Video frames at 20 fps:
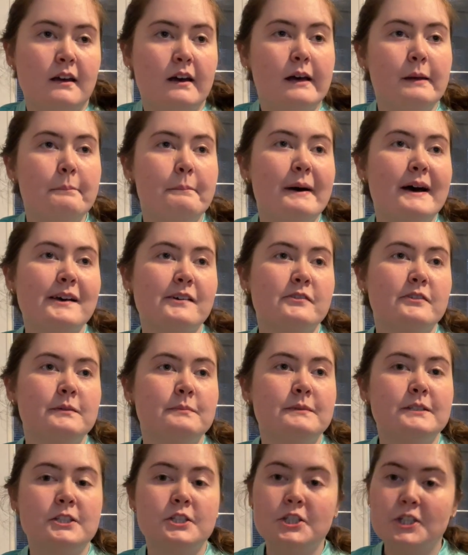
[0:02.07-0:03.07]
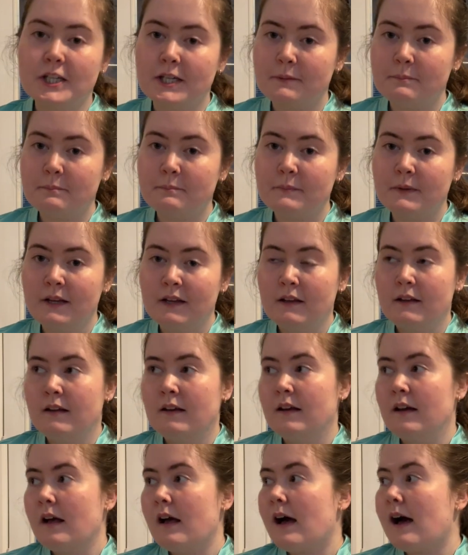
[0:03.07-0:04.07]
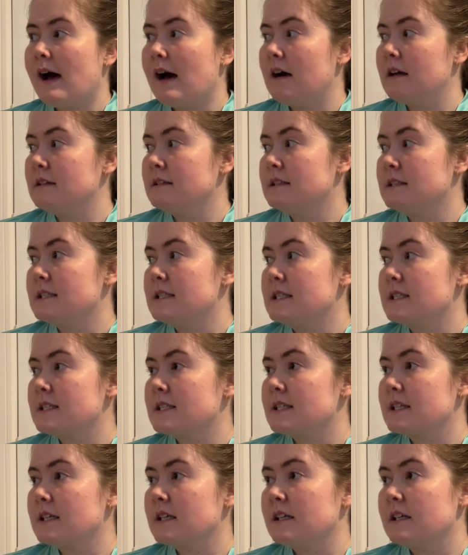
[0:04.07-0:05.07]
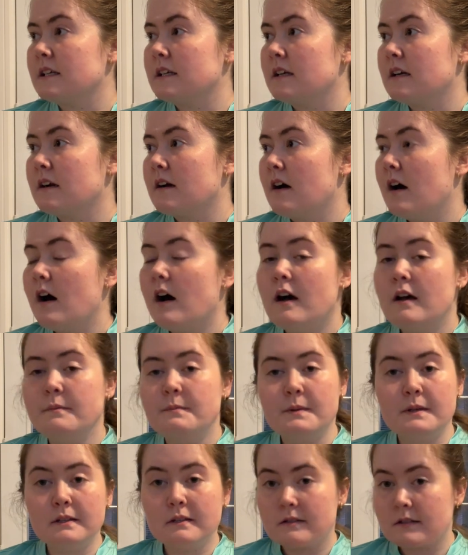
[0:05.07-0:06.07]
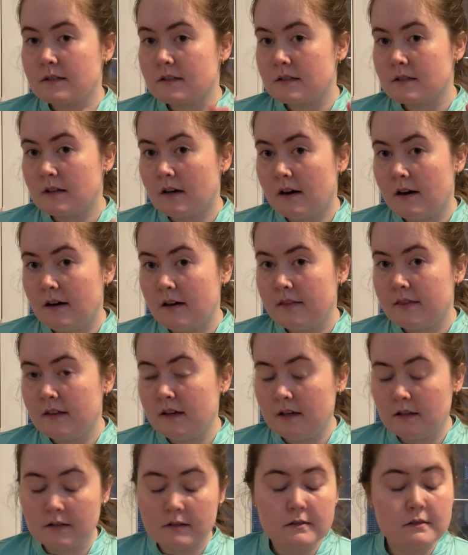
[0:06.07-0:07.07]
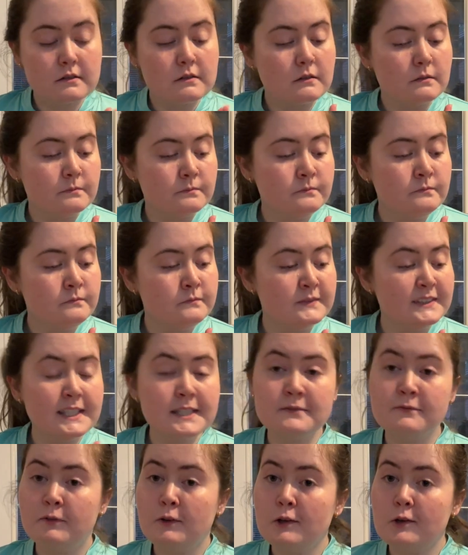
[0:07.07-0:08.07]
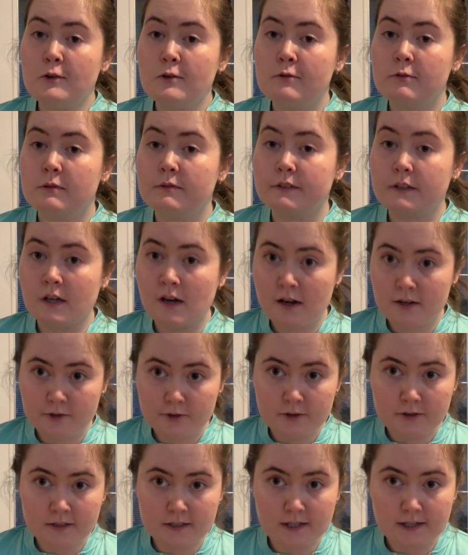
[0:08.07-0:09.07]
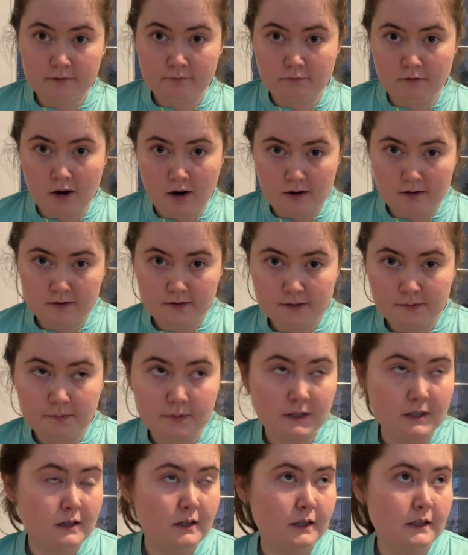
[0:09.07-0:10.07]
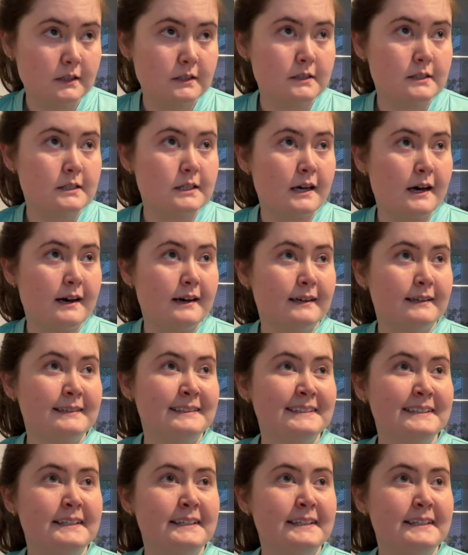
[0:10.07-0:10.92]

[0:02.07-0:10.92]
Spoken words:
I'm back from the gym and I'm going to start this vlog off with a countryside rant because I